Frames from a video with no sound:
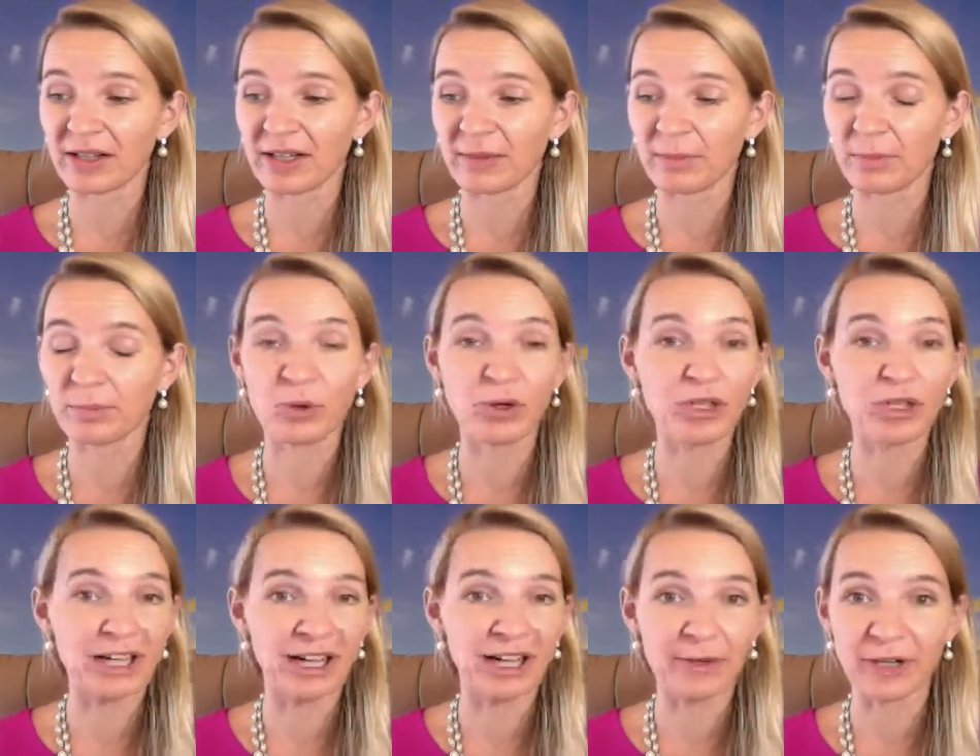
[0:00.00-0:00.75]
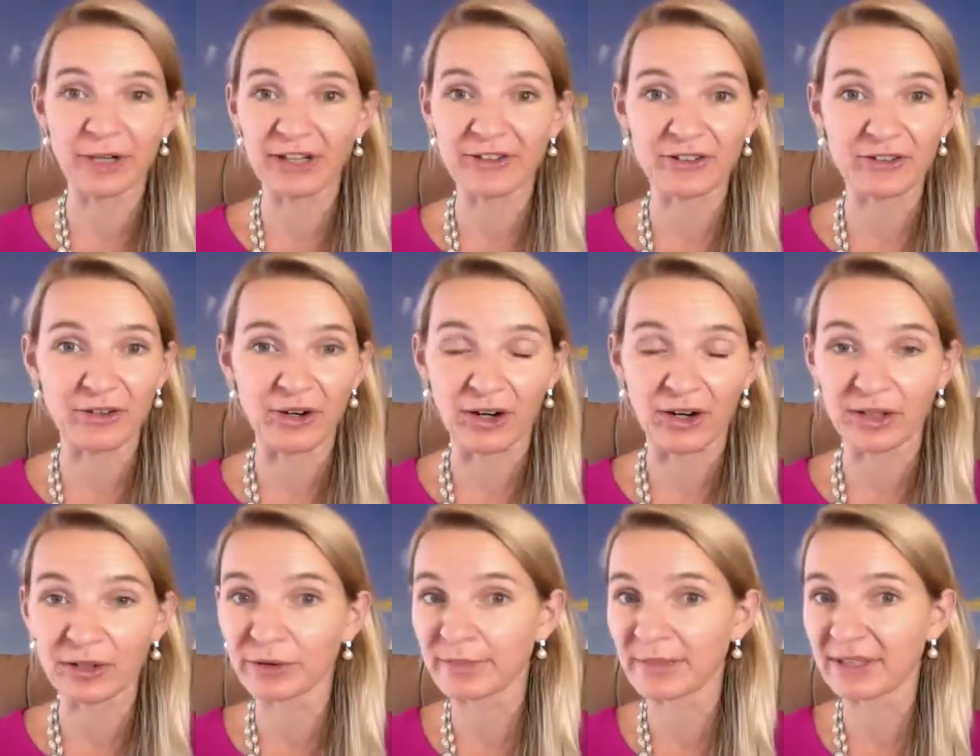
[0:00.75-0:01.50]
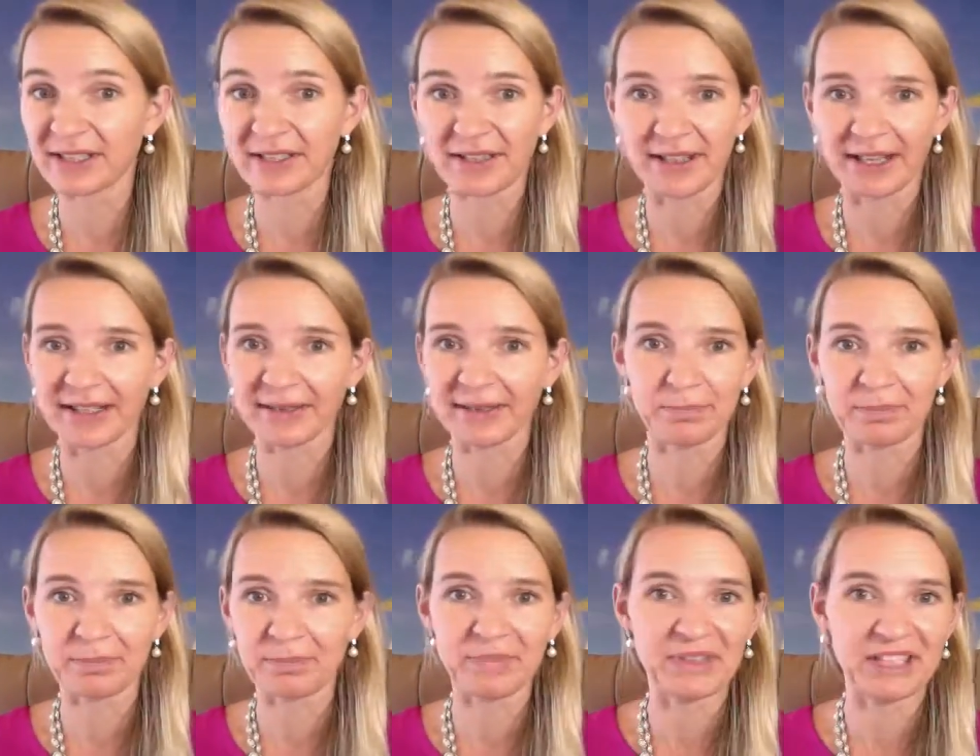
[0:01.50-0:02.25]
Brody and I, we had an argument like
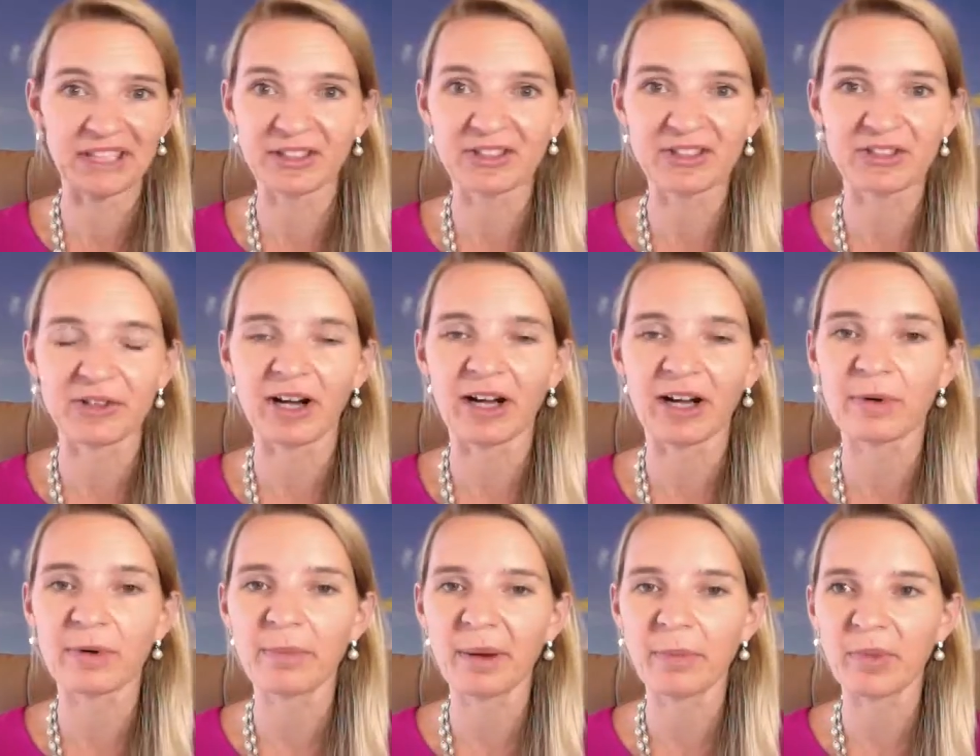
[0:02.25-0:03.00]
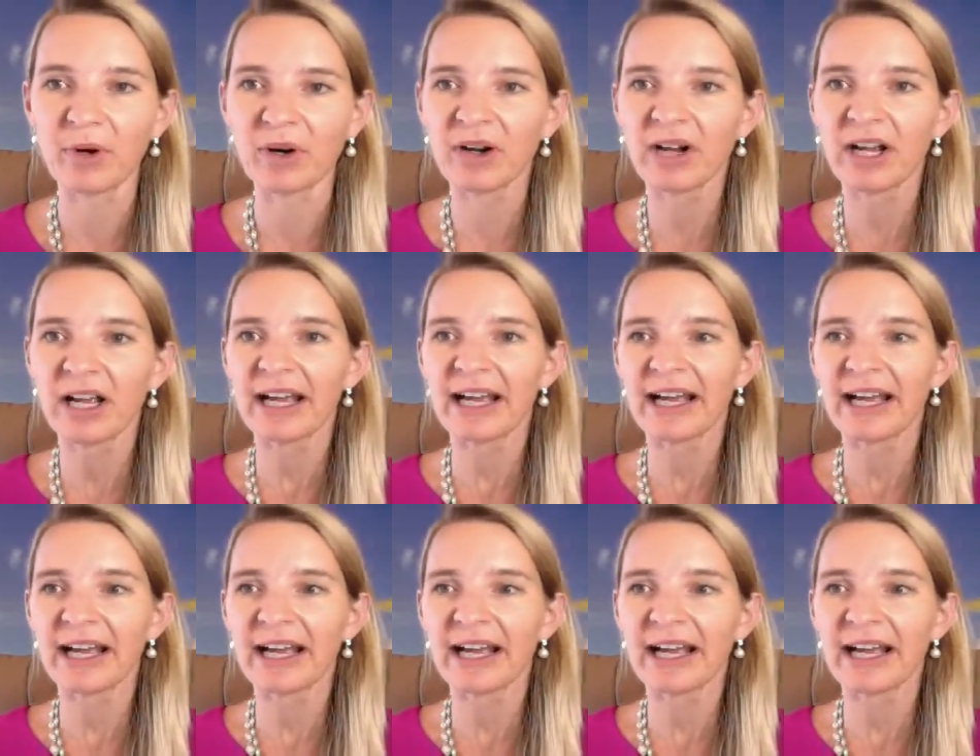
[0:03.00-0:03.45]
years ago, I remember,